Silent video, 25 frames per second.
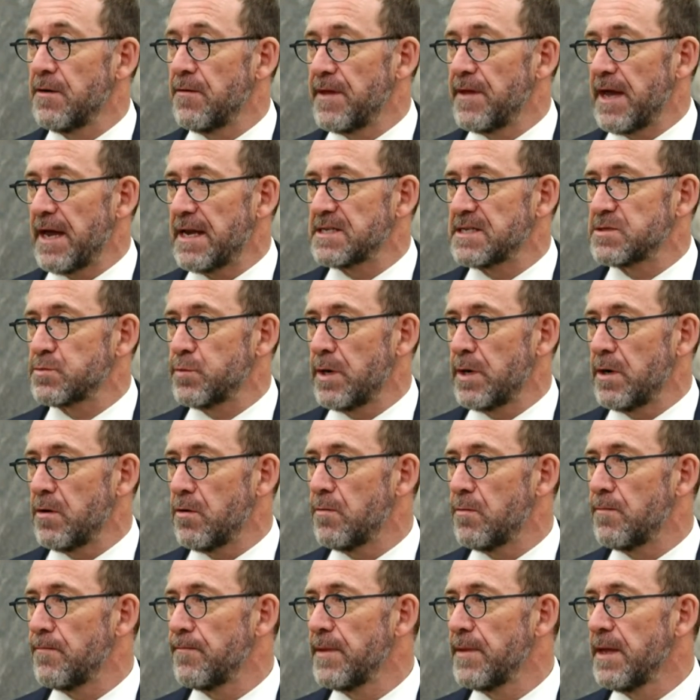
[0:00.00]
on that as
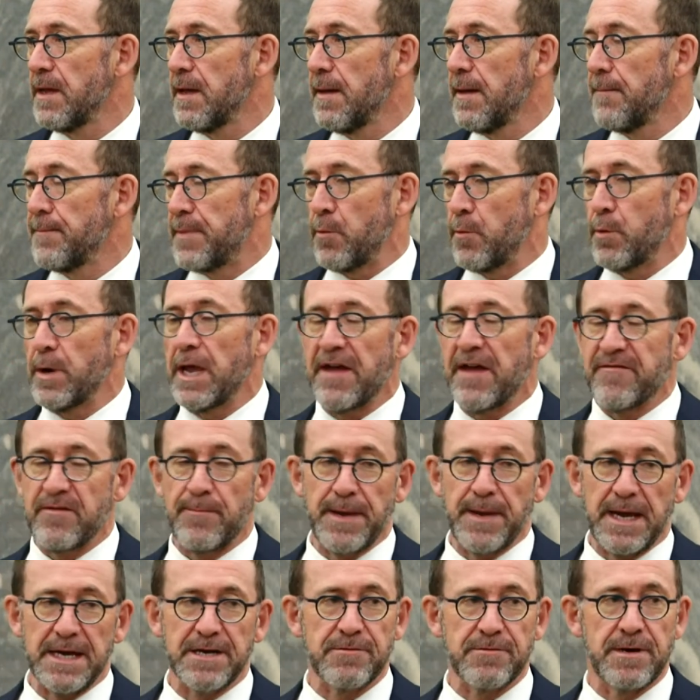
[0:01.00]
well. But we have a
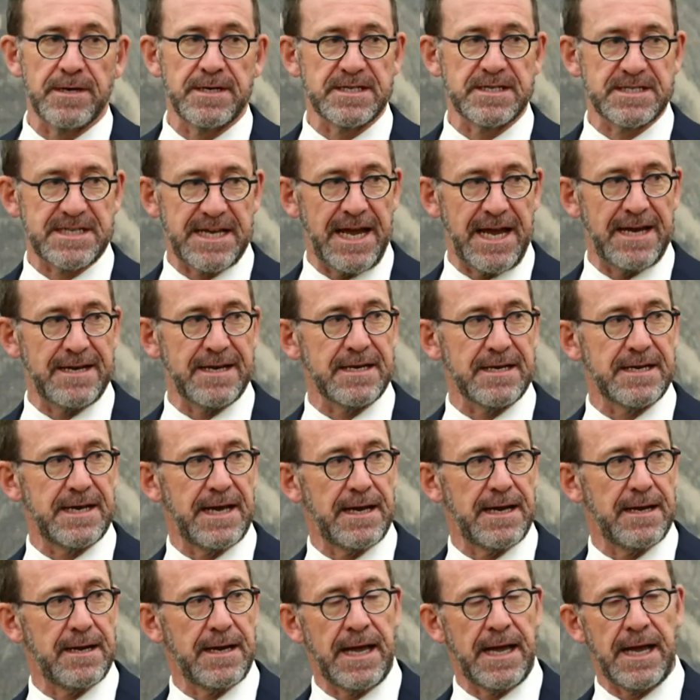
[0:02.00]
better understanding
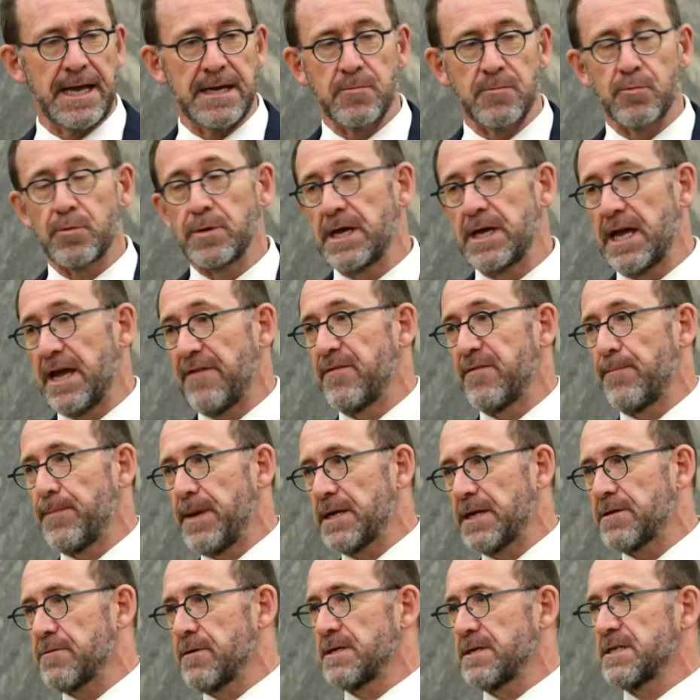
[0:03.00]
now, and we have a
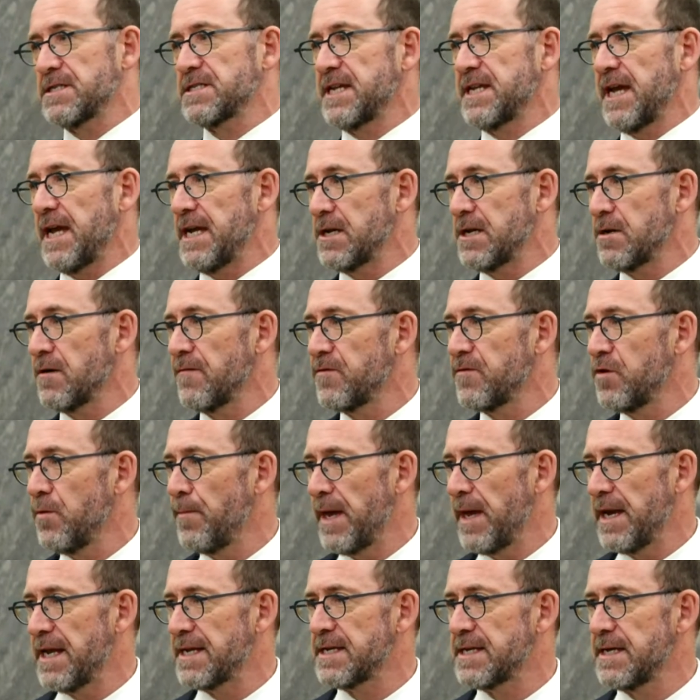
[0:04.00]
better understanding of
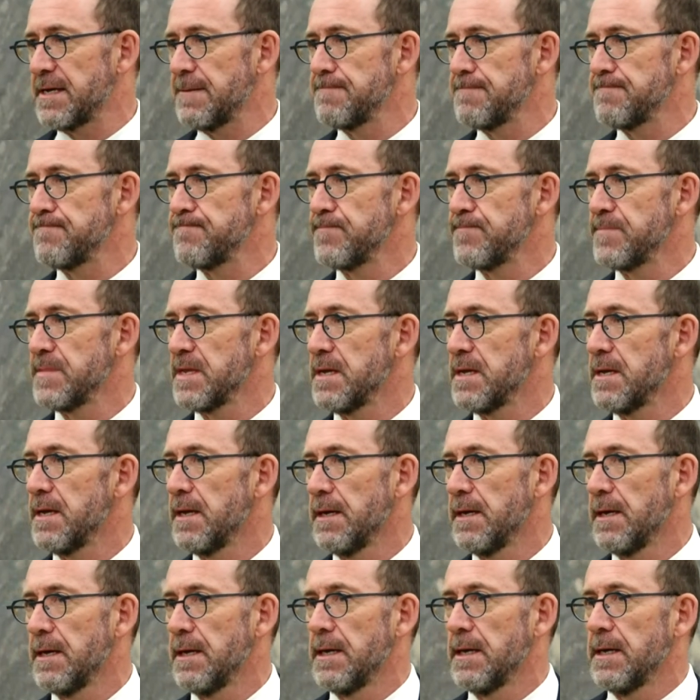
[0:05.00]
humanity.
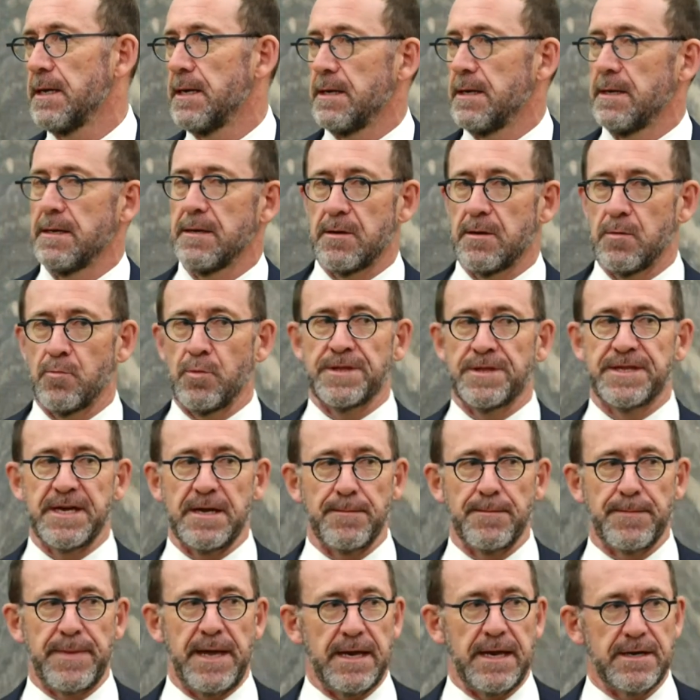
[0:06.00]
We
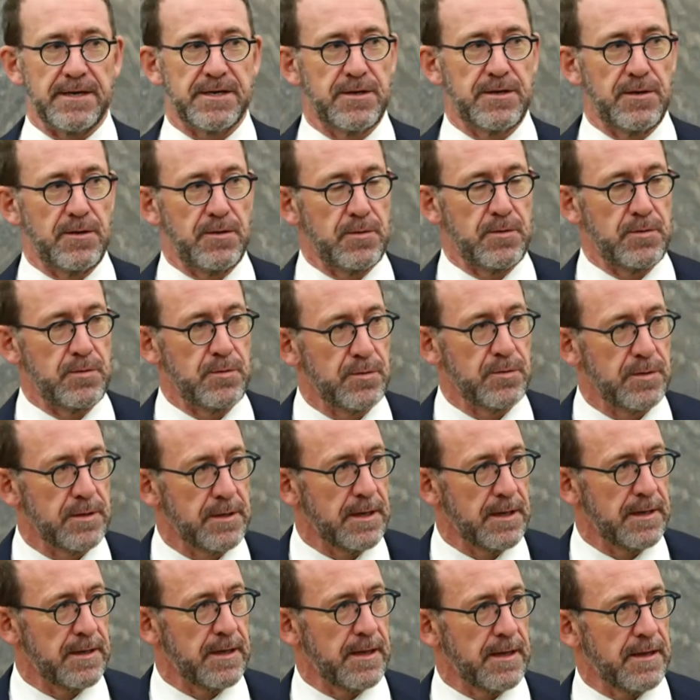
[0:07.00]
think back
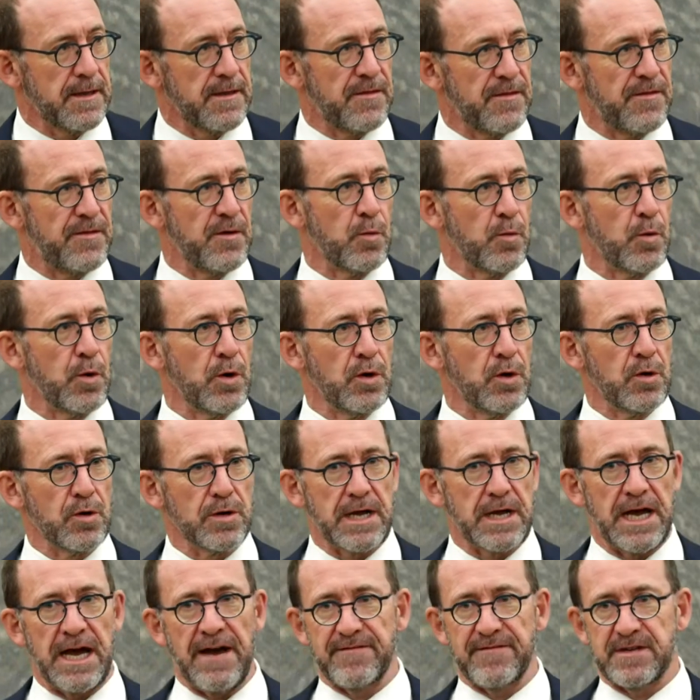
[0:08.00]
to the
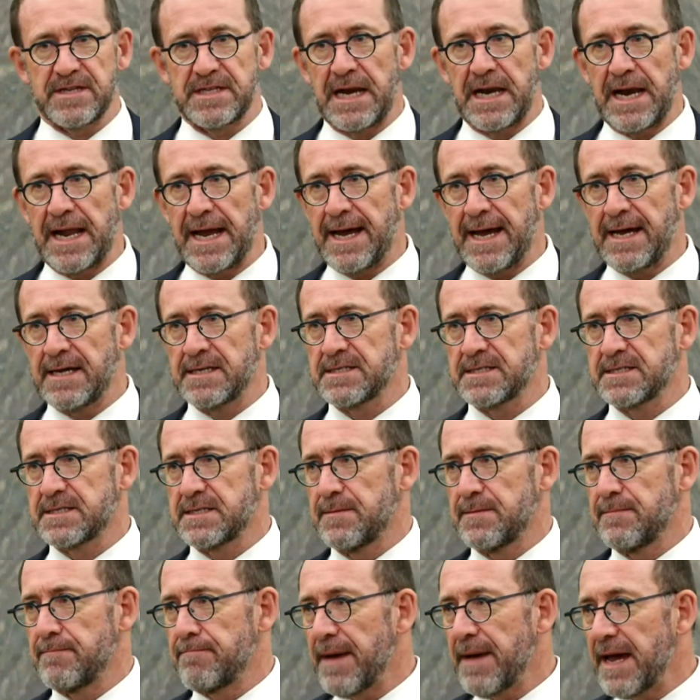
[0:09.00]
world after the
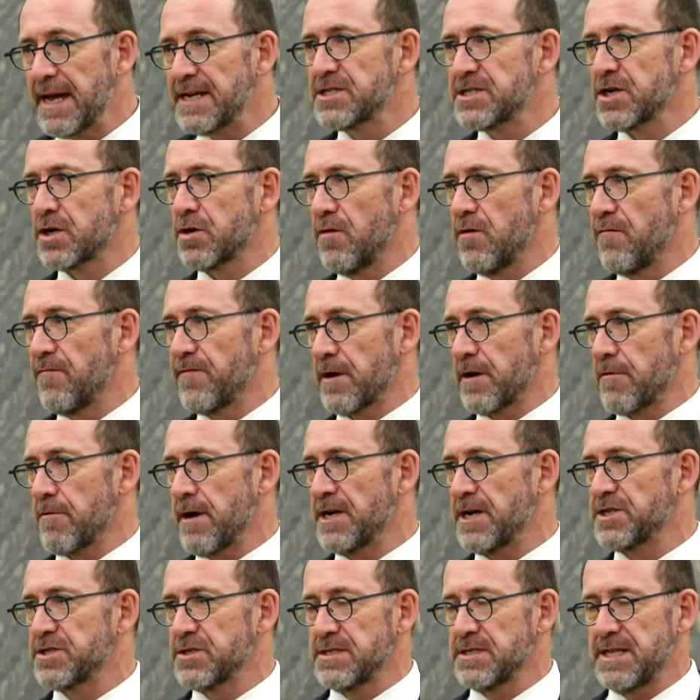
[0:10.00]
last major
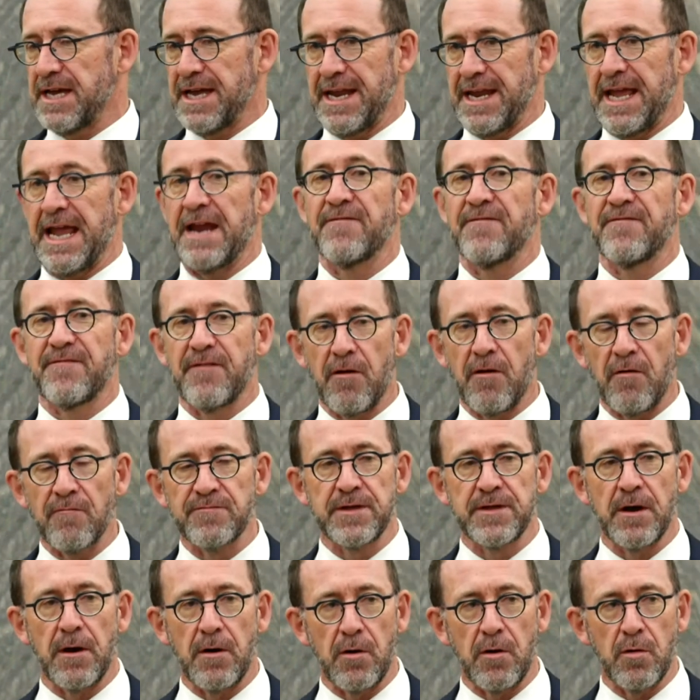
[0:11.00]
conflagration that
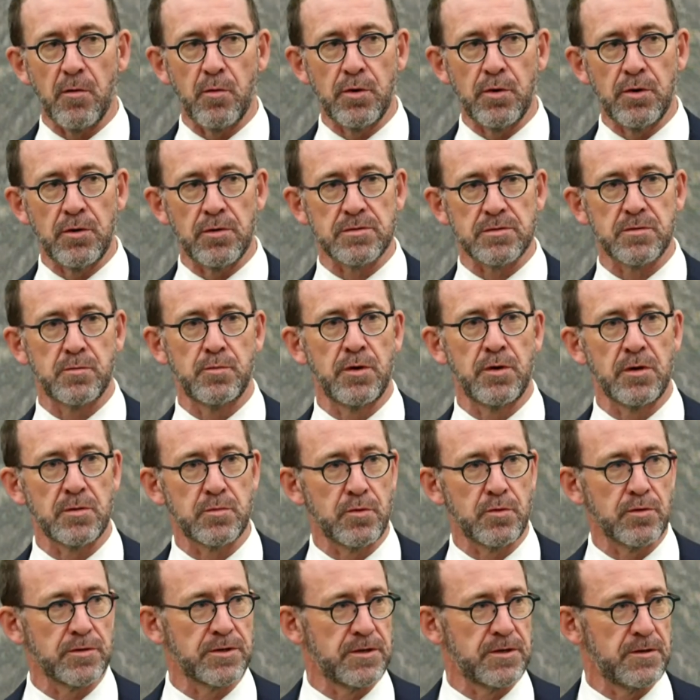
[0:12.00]
involved the whole world, World
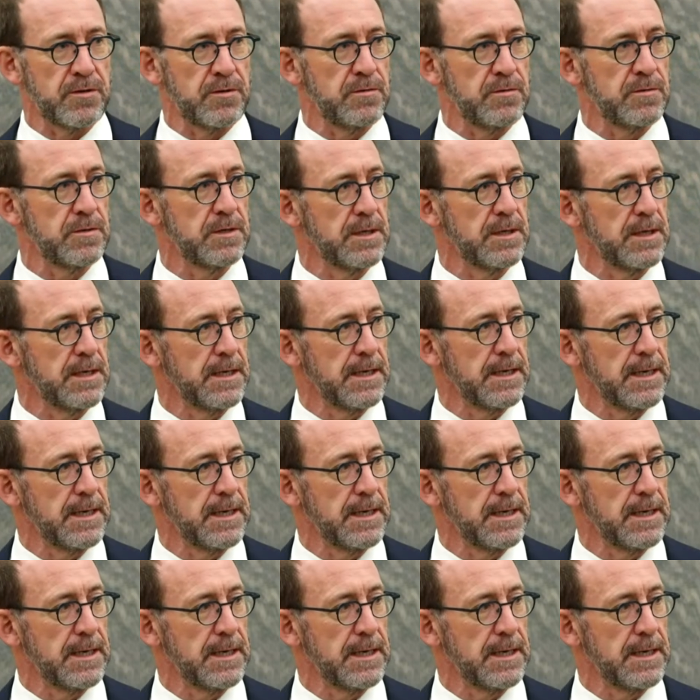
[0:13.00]
War II,